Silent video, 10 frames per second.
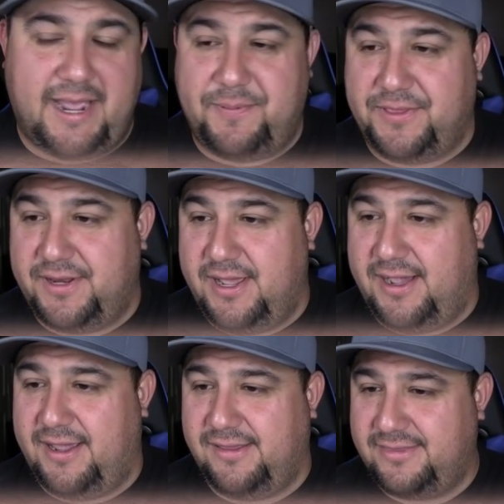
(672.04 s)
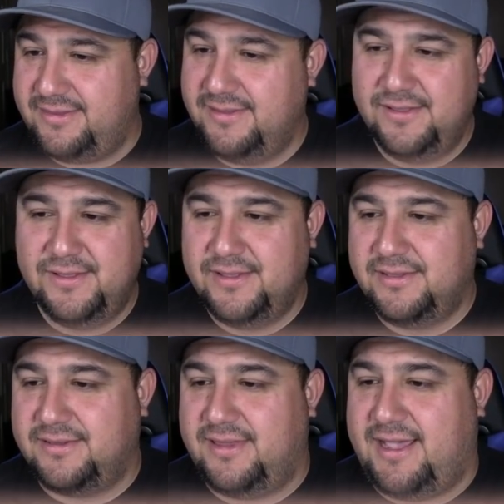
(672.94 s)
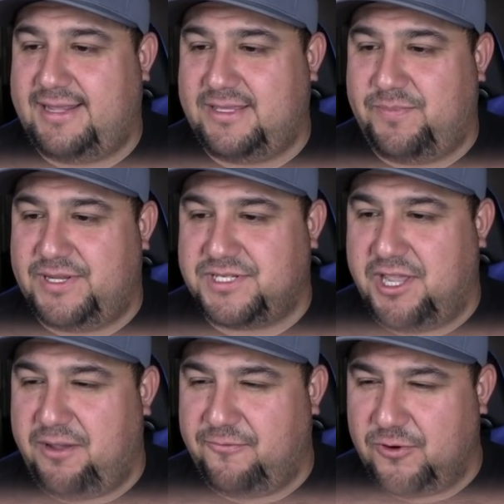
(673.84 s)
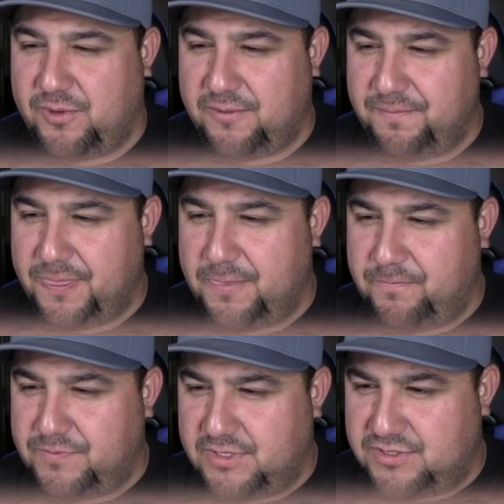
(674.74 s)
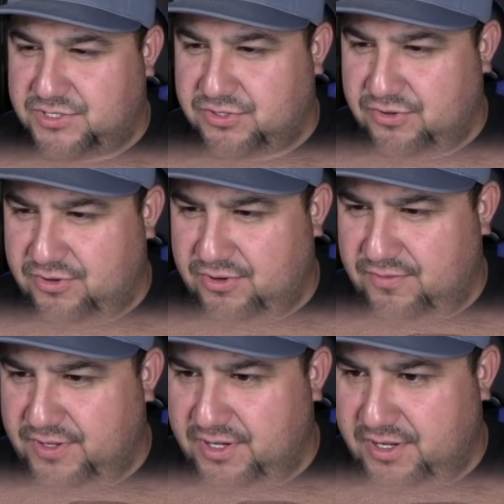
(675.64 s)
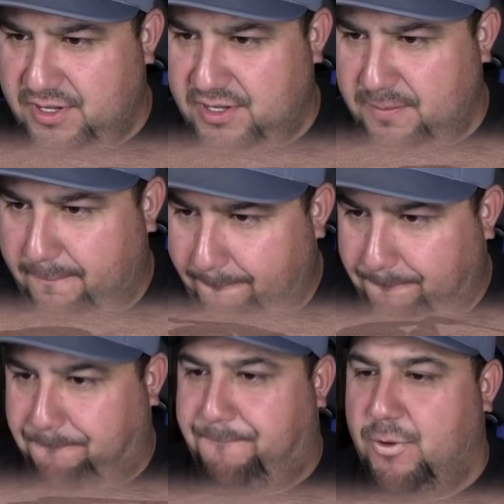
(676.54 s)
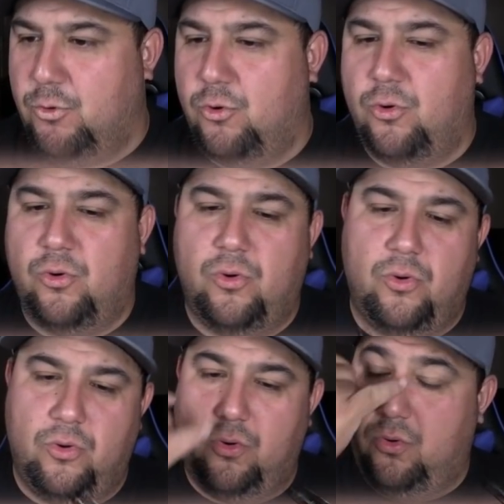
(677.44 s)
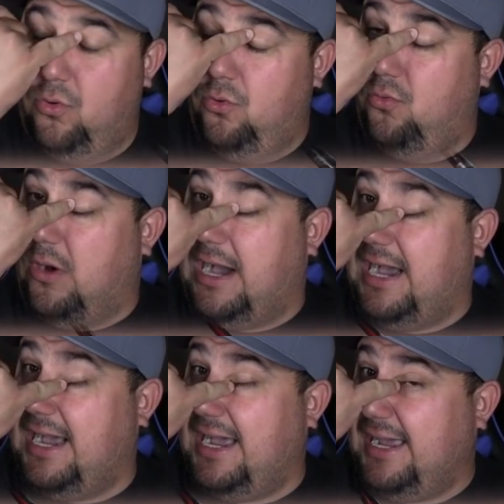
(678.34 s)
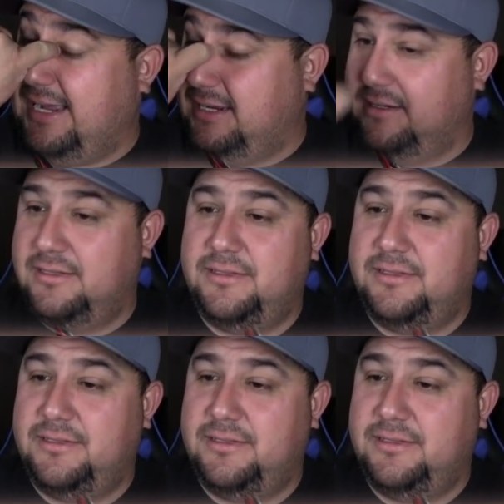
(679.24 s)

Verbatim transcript: top of the 9th. Not the best game for me. Serve it up. Ooh, why?